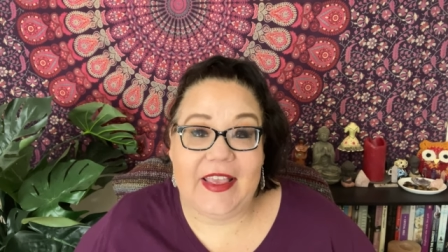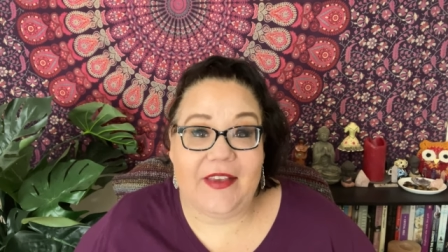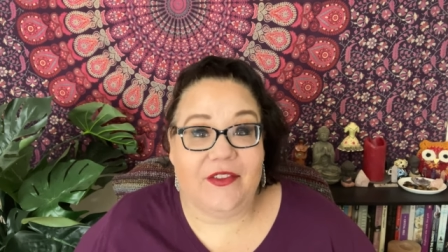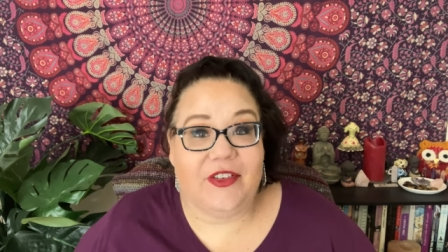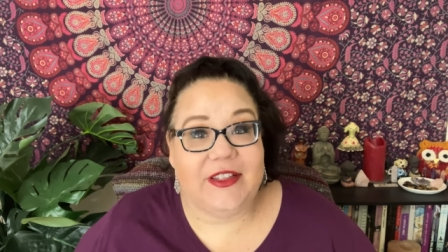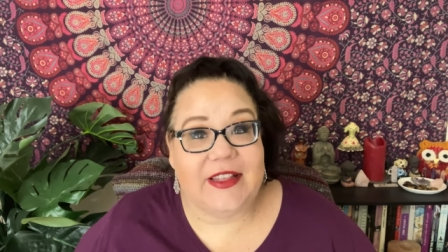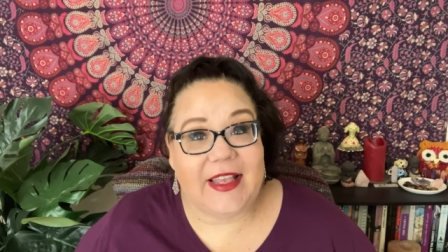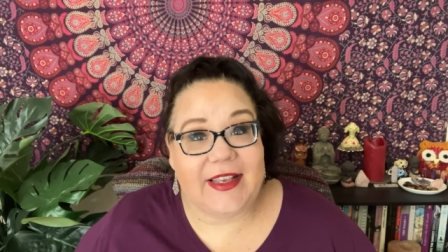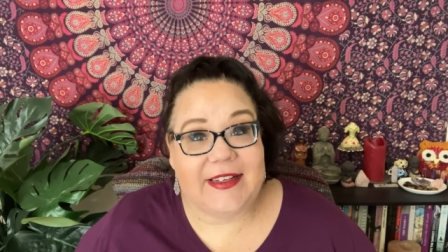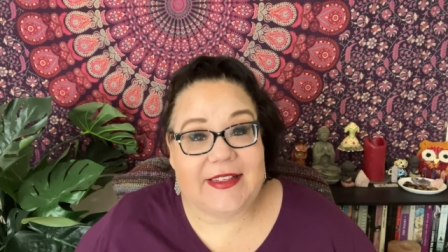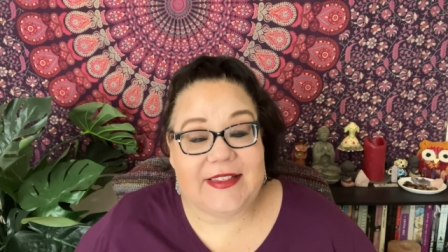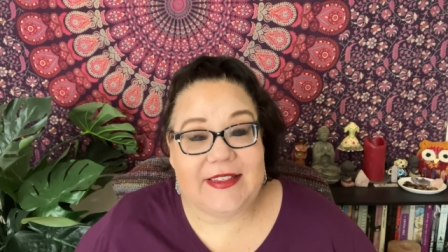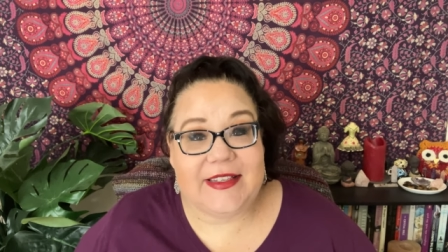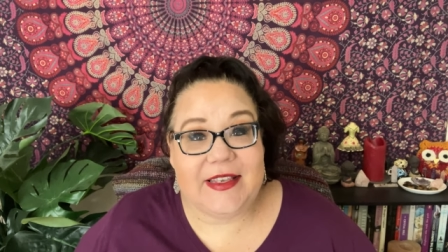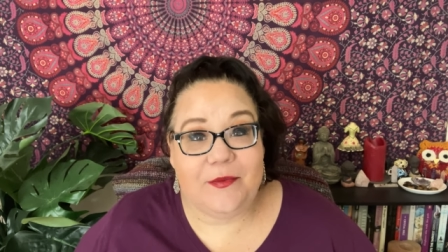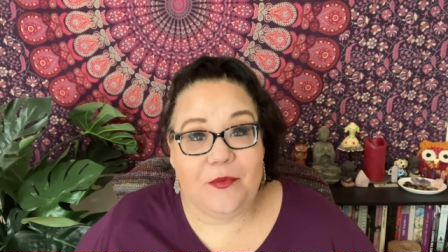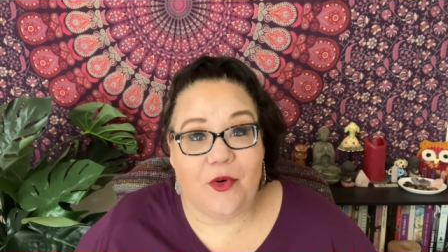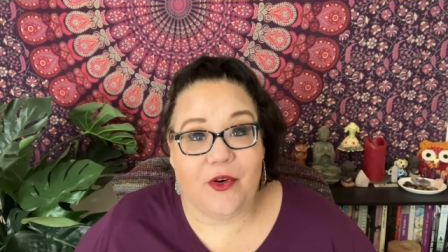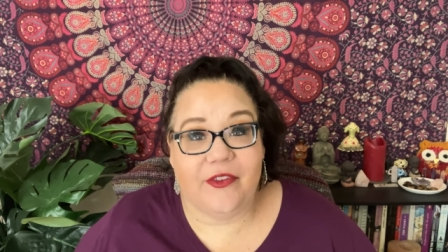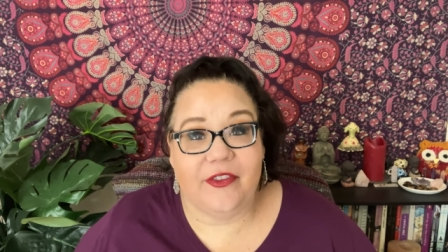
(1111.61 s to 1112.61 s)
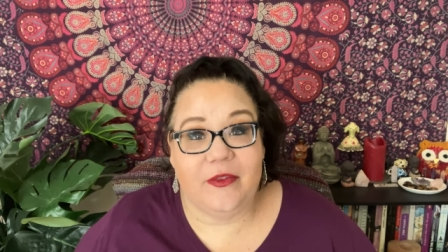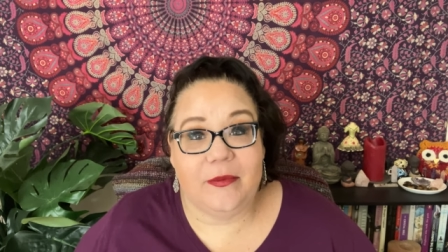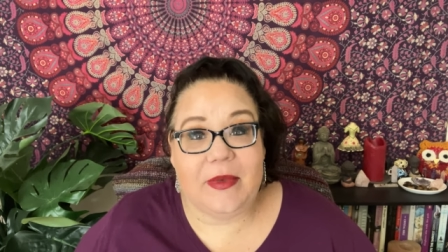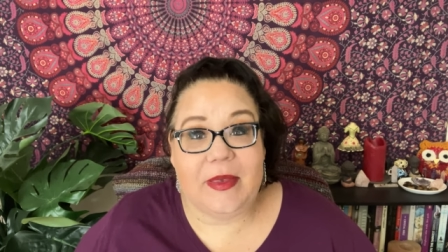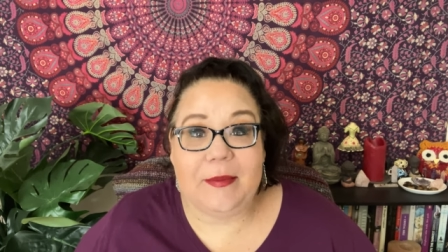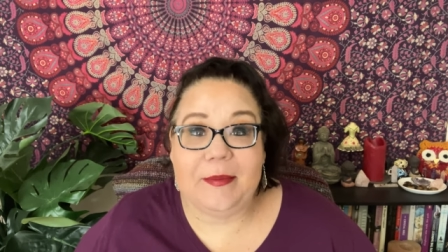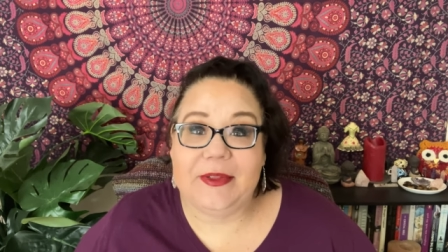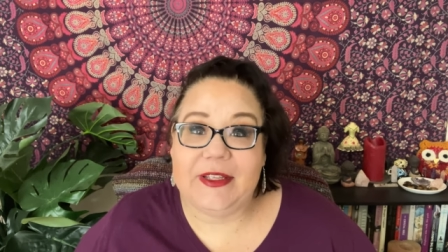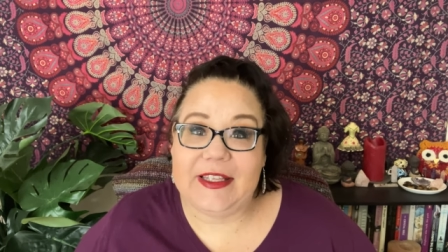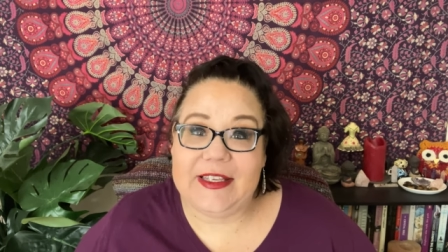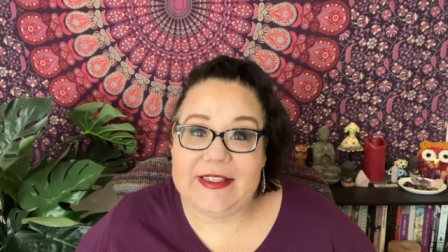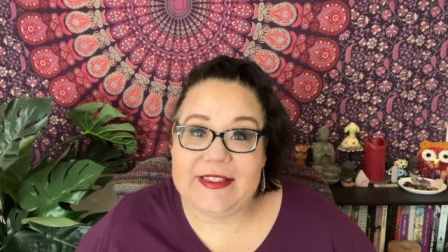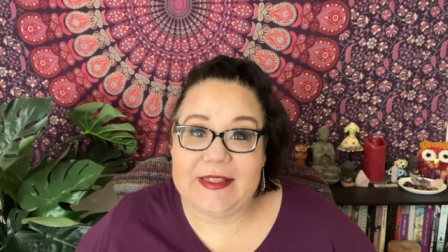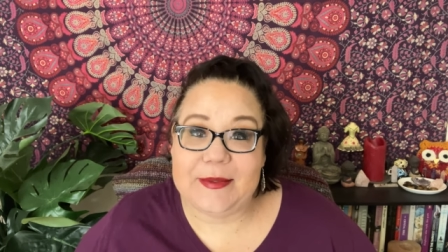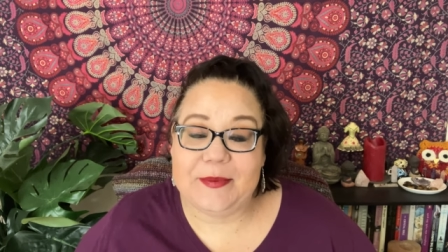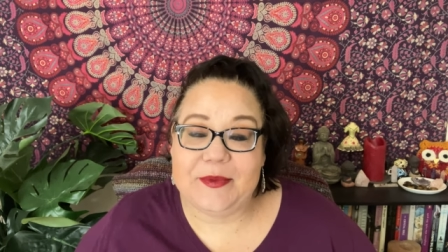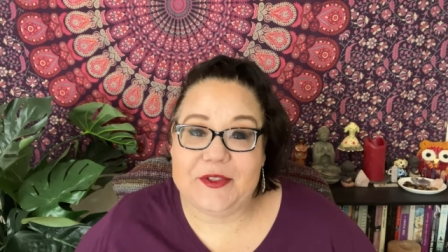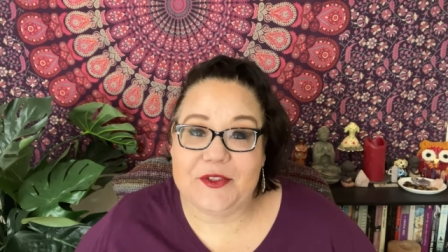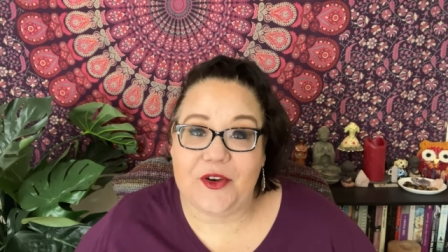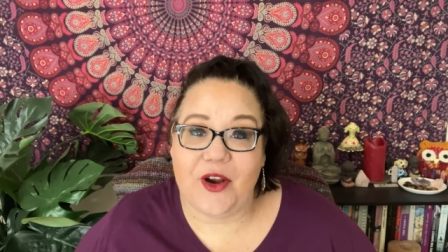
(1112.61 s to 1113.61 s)
If you'd like to see more from me, please
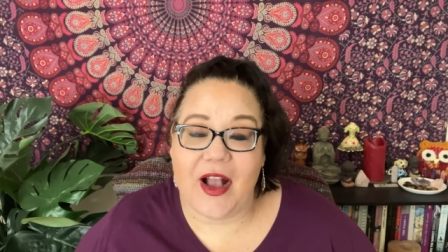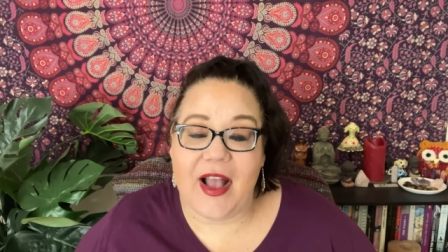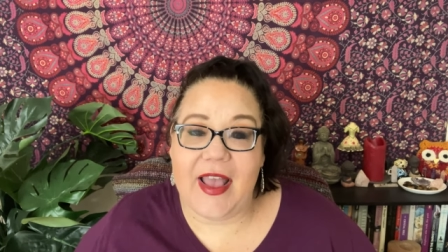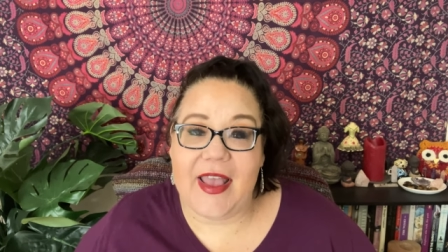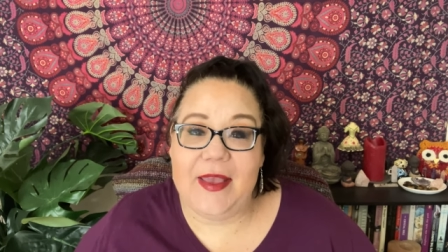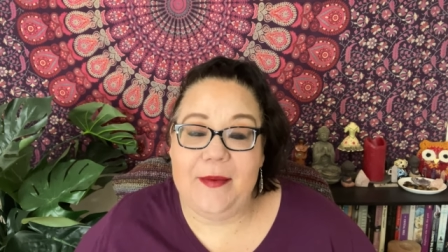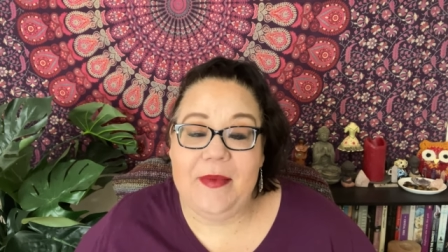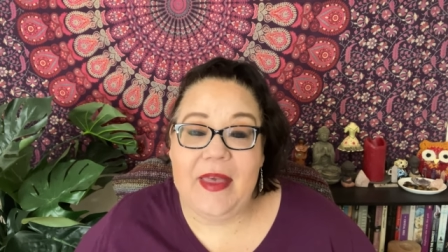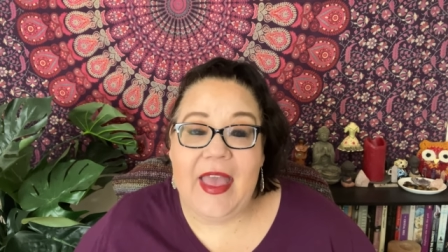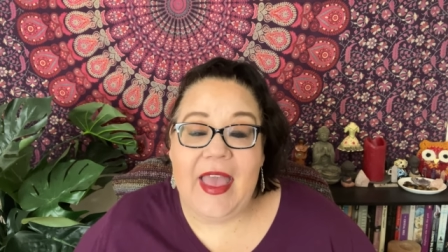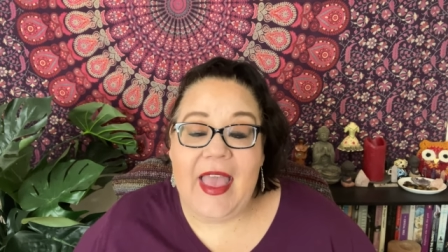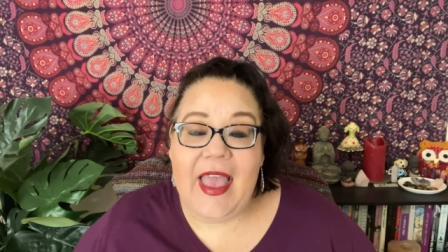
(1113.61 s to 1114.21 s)
subscribe,